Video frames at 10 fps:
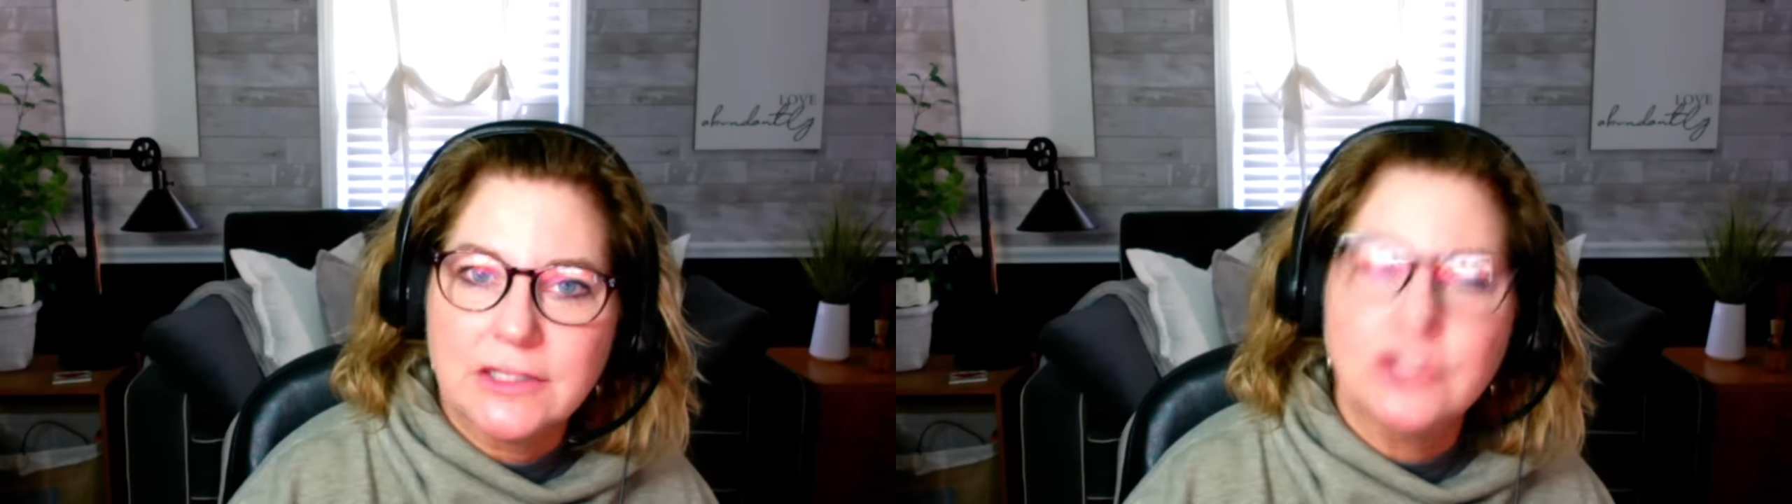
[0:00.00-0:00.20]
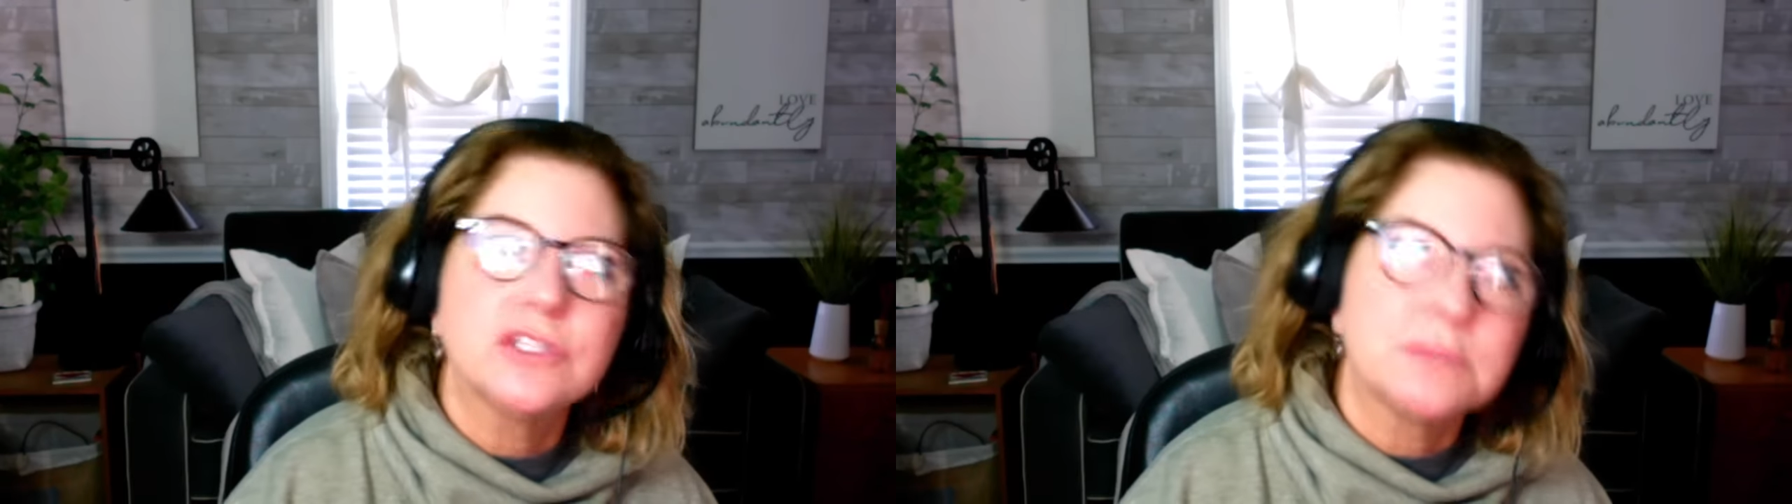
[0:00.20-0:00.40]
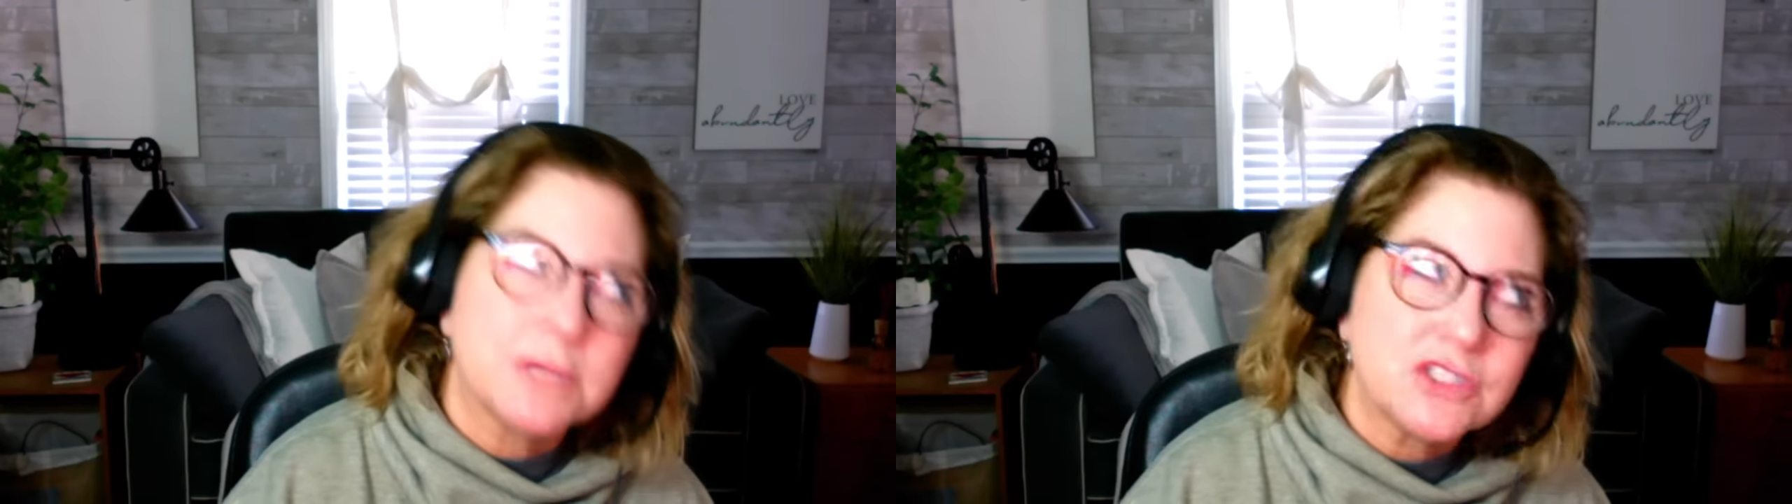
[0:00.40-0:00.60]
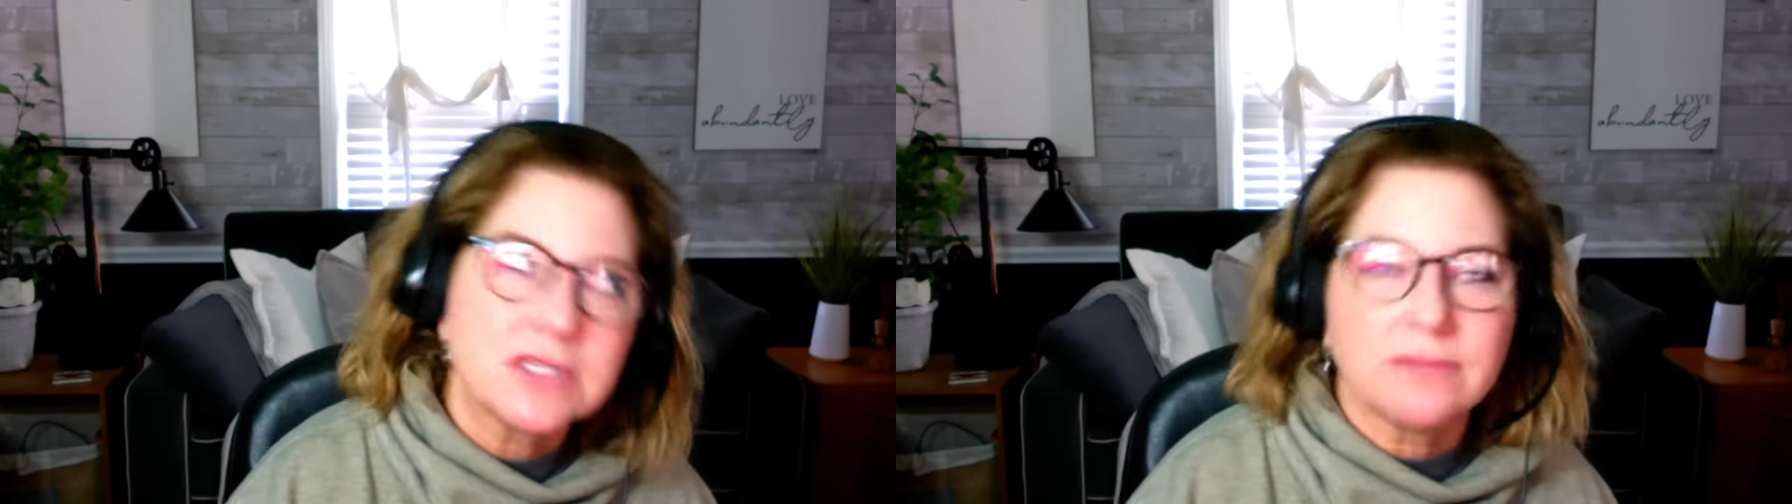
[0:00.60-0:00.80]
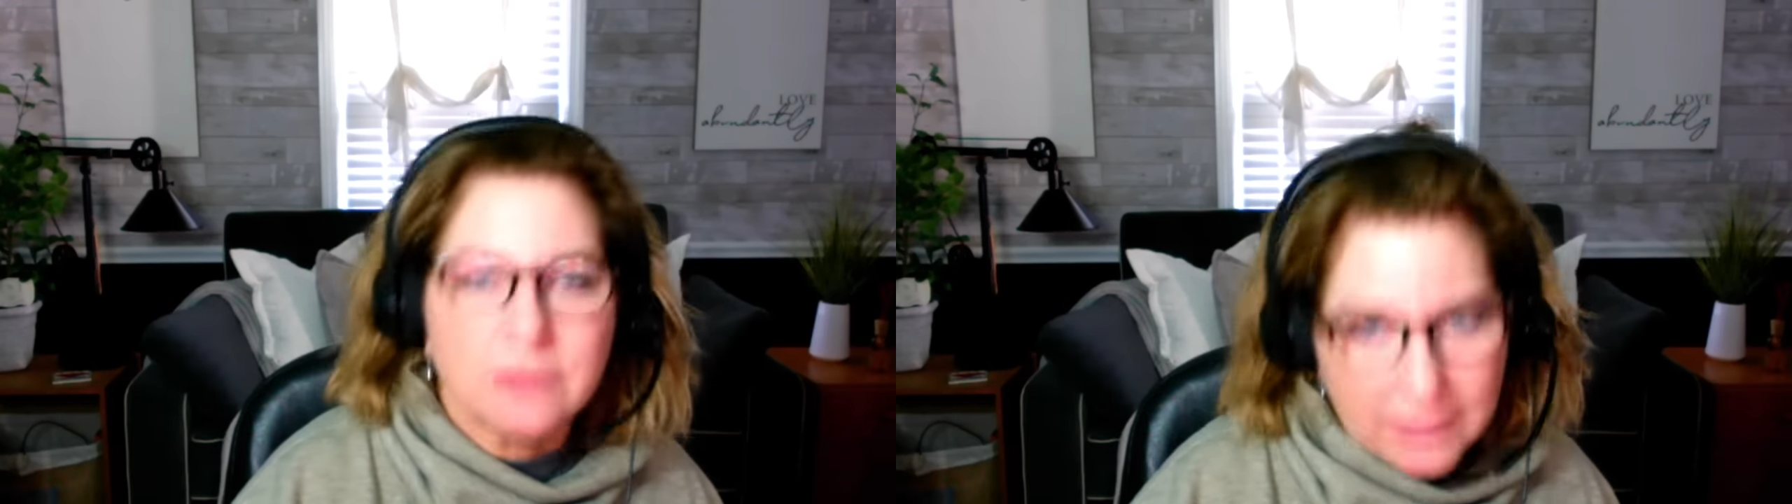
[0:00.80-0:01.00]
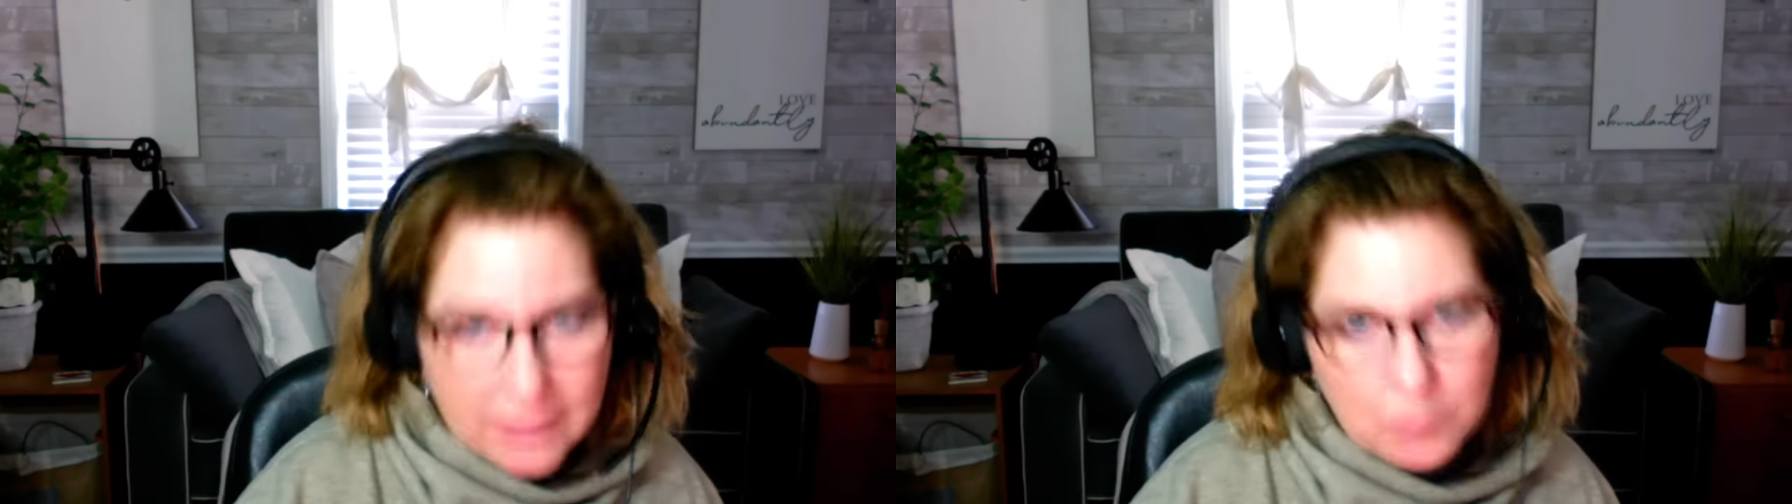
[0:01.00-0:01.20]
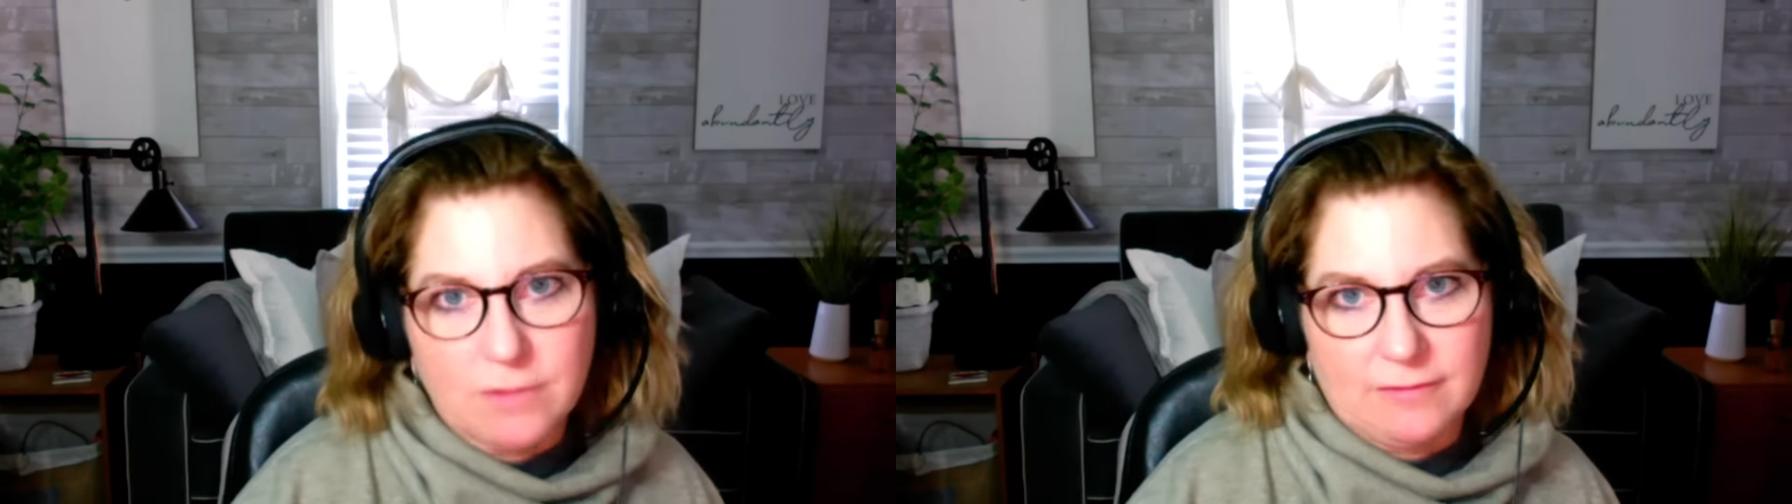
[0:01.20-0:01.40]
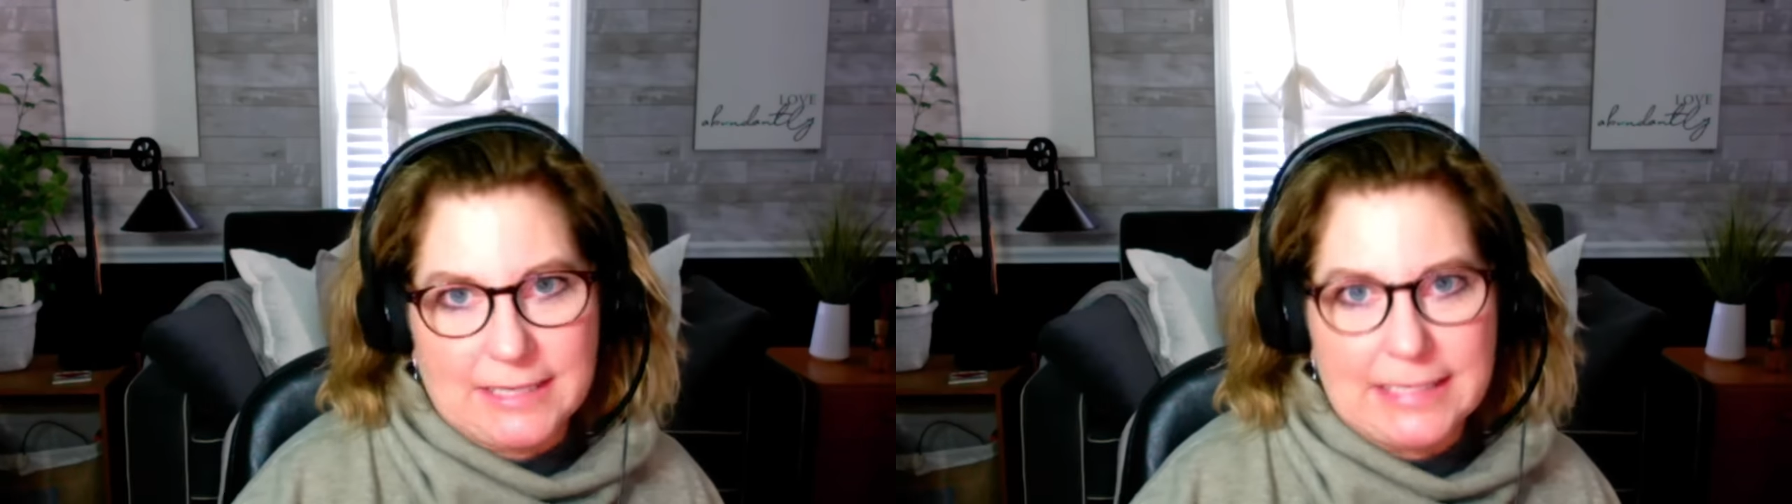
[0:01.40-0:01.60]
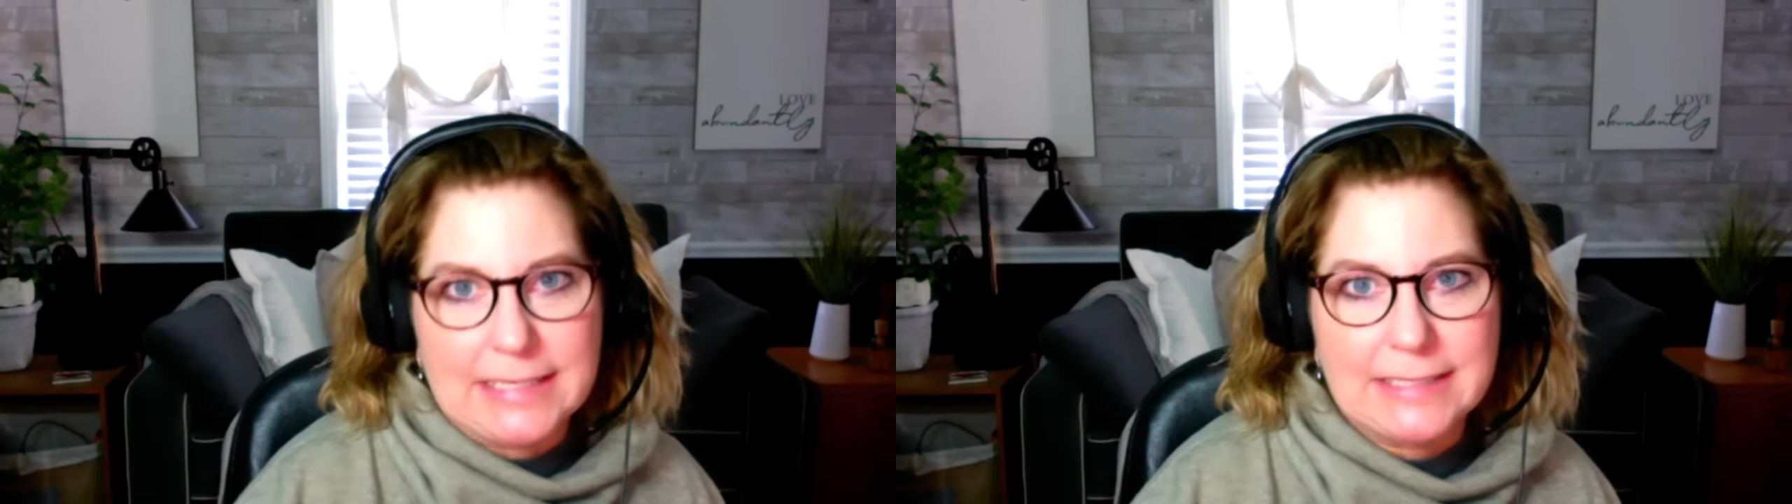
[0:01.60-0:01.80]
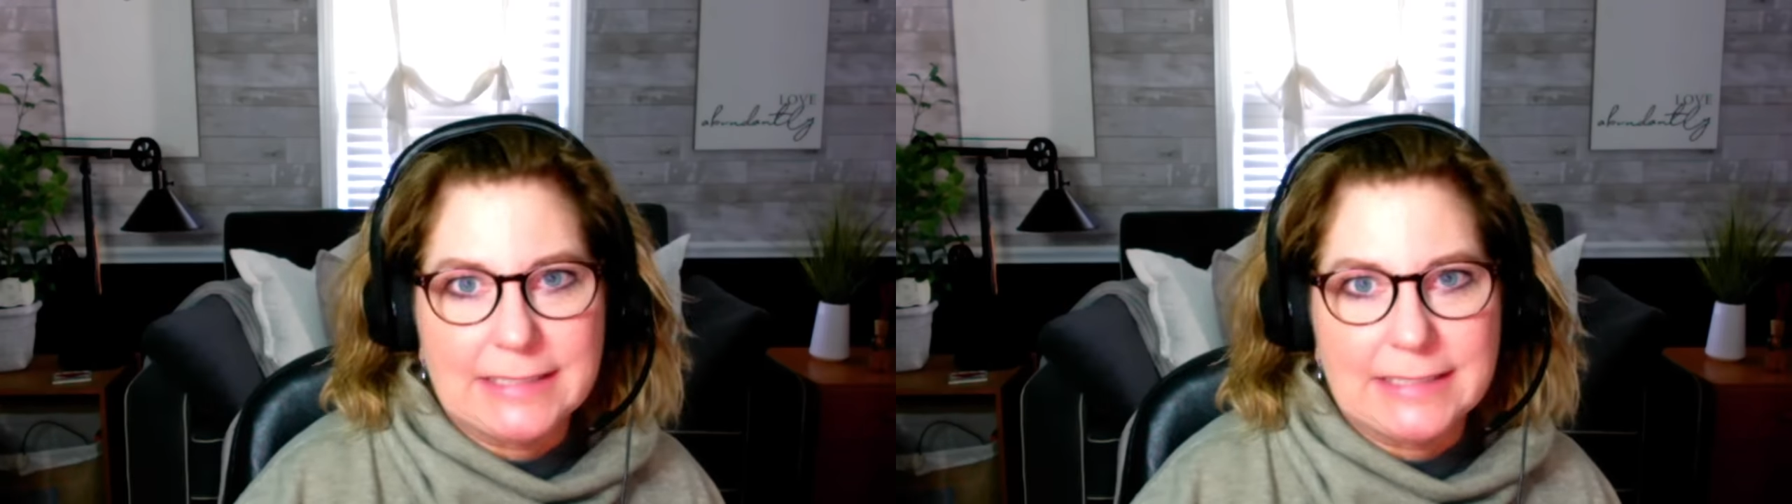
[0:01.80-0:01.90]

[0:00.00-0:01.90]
You just made yourself look like more of an idiot.